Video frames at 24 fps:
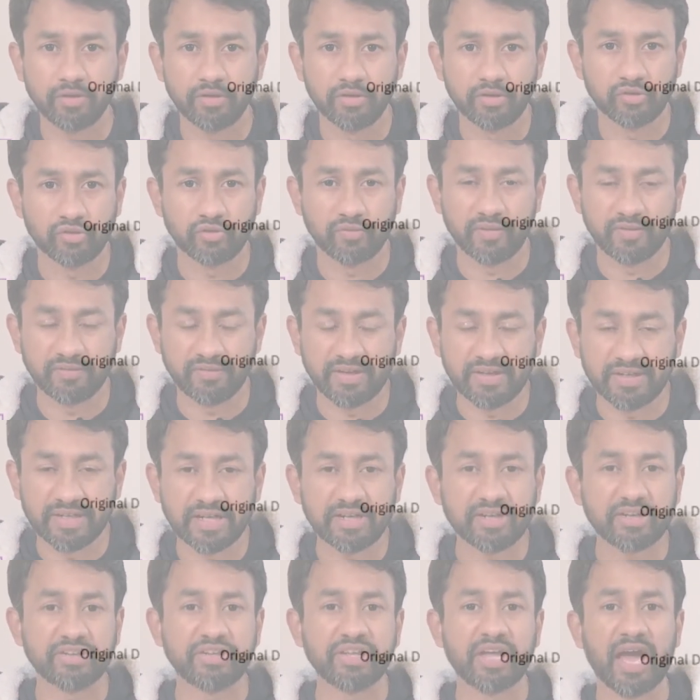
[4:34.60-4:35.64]
So when we
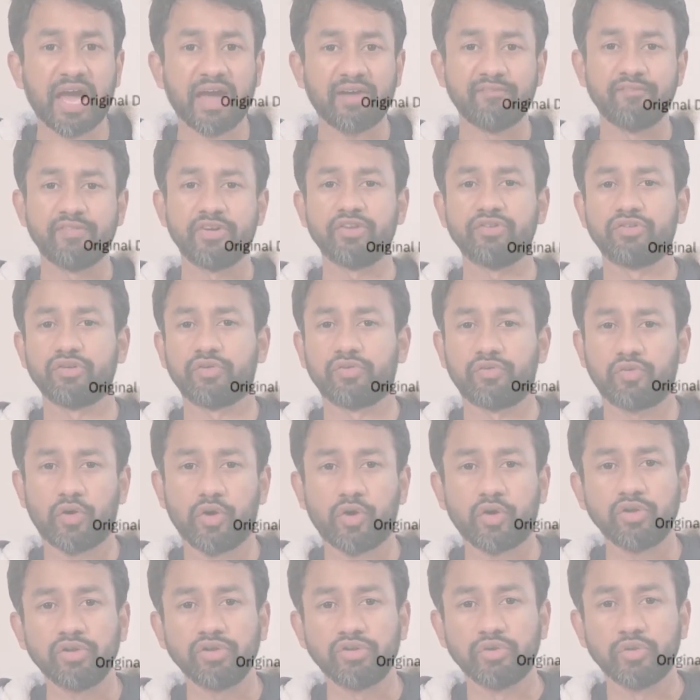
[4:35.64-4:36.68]
take the average of
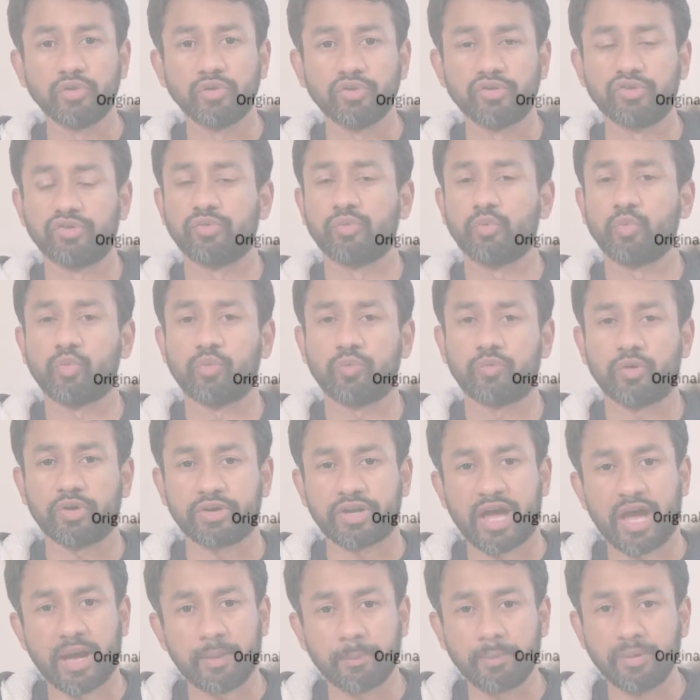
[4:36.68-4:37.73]
all those, what
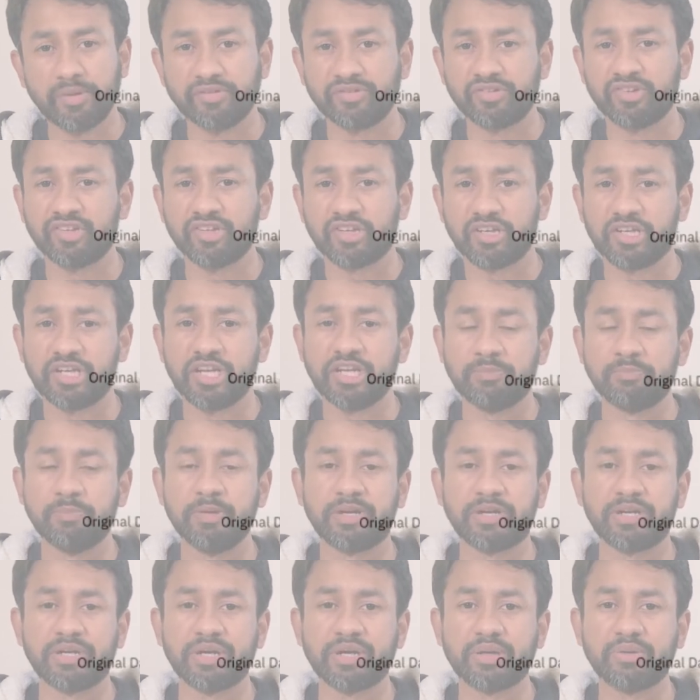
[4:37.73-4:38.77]
happens is it
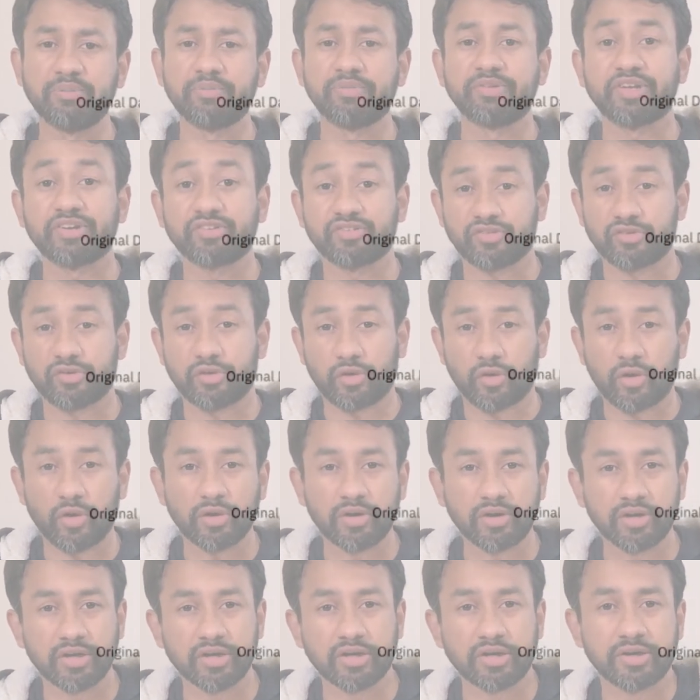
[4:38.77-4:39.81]
becomes a
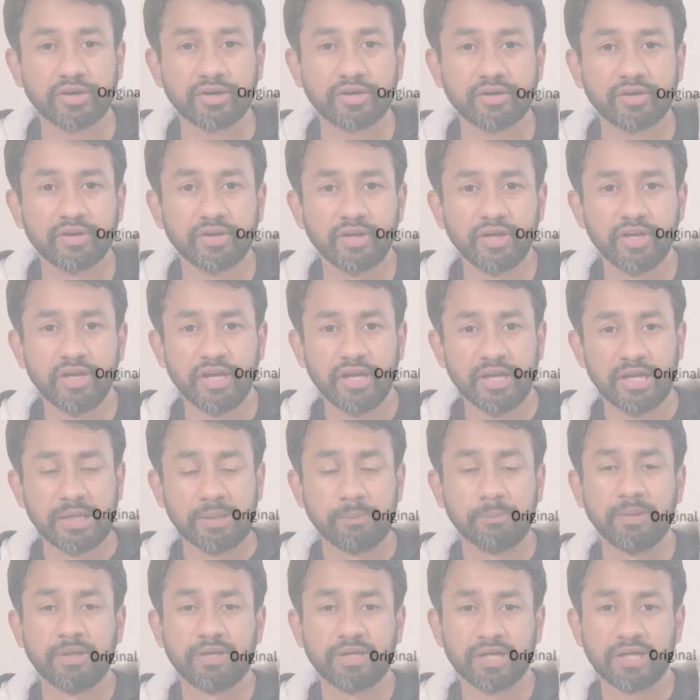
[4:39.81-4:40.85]
strong learner.
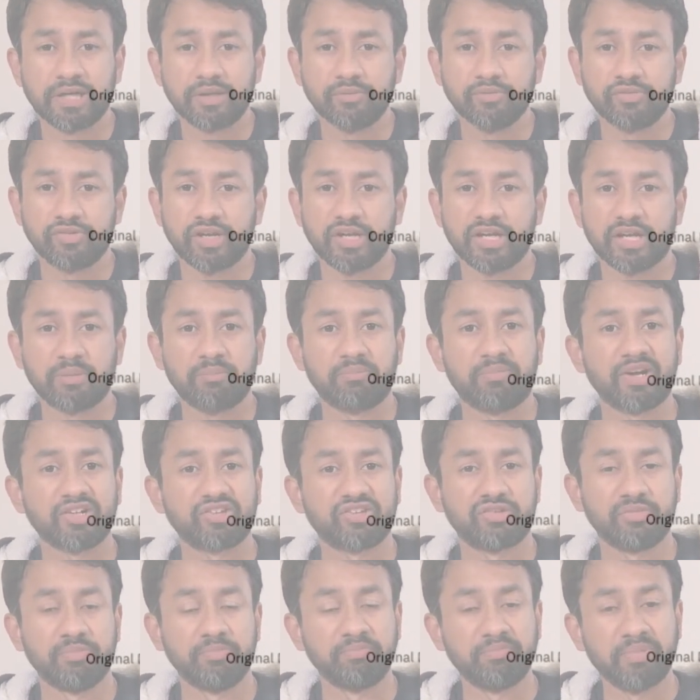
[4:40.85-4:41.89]
It becomes like a
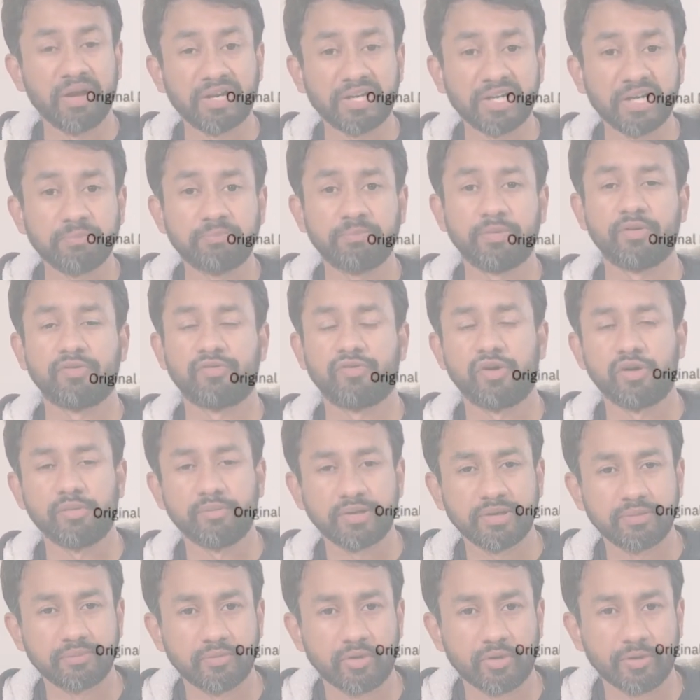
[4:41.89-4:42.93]
much better
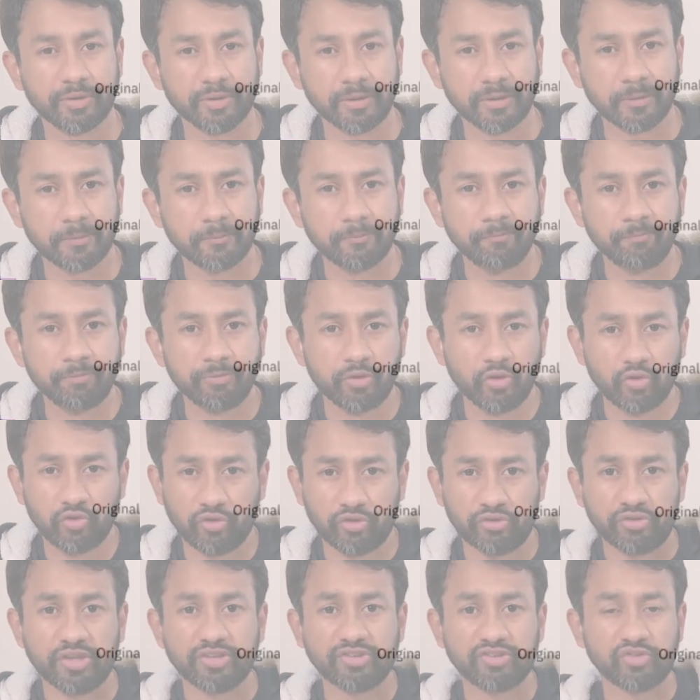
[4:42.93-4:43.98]
performing model. So
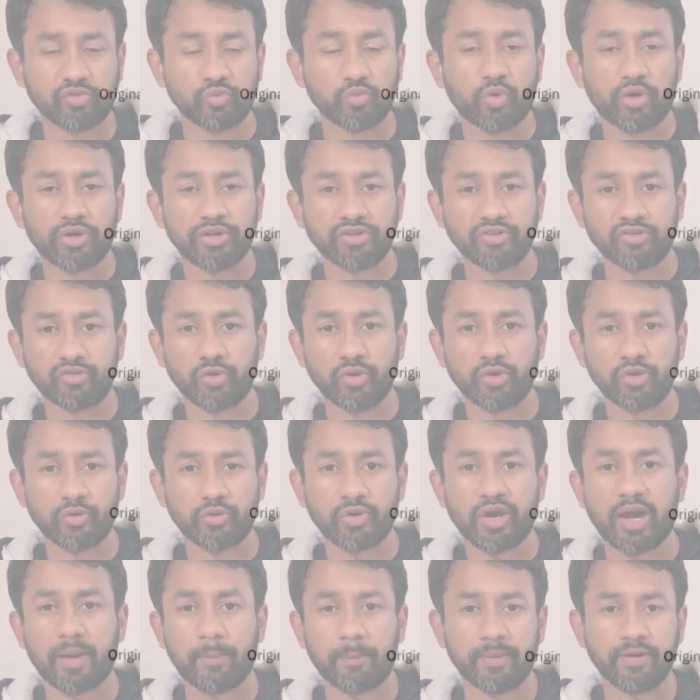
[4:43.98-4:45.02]
that's what is going to
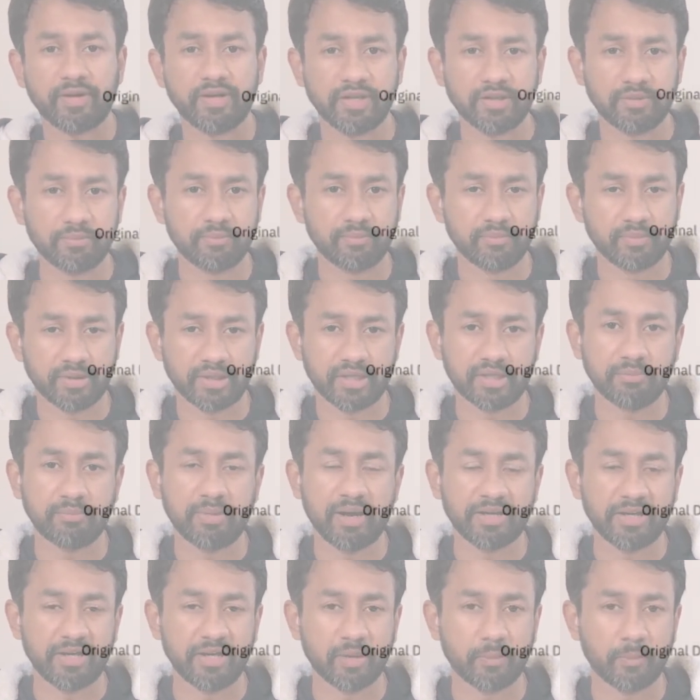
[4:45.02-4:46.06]
happen in
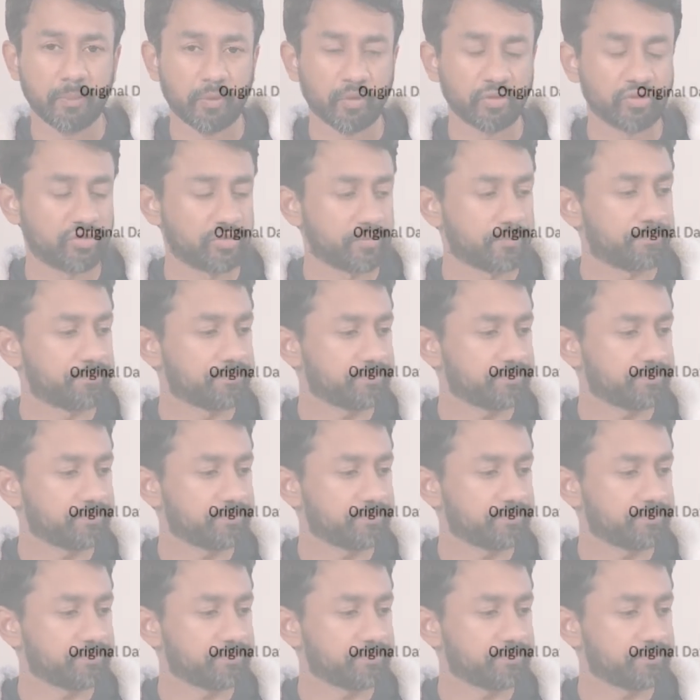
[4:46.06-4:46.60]
batting approach.